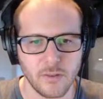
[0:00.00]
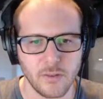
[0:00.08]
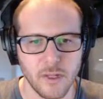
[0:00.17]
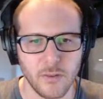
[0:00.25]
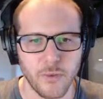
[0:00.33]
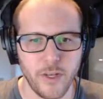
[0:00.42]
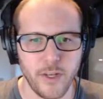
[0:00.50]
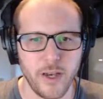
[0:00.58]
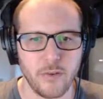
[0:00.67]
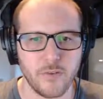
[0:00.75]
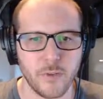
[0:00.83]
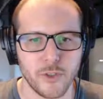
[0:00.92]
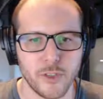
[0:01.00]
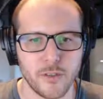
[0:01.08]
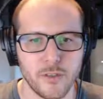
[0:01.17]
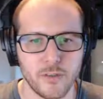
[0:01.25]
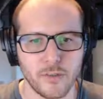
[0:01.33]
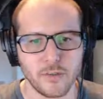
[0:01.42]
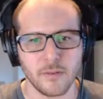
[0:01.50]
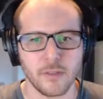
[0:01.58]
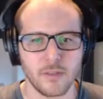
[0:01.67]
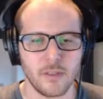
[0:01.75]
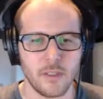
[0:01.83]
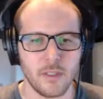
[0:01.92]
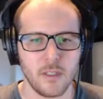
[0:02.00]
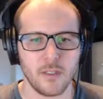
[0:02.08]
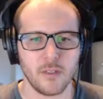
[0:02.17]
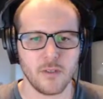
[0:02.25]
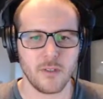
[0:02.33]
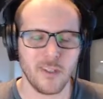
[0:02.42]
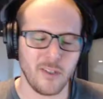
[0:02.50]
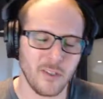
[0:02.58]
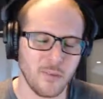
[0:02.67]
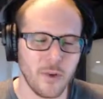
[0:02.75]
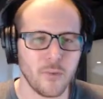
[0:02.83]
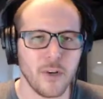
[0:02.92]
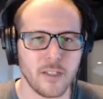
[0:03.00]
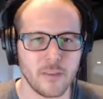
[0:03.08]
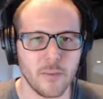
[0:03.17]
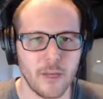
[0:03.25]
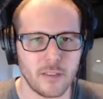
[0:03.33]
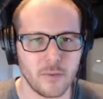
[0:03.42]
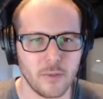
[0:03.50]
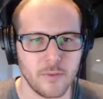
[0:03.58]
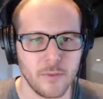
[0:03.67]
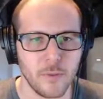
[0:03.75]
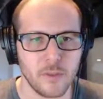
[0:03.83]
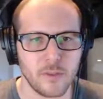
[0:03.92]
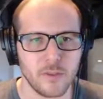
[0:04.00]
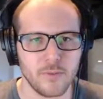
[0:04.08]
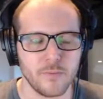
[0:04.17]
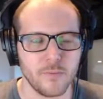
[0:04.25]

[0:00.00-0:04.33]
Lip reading: written out version so that you can memorize the password if you want to.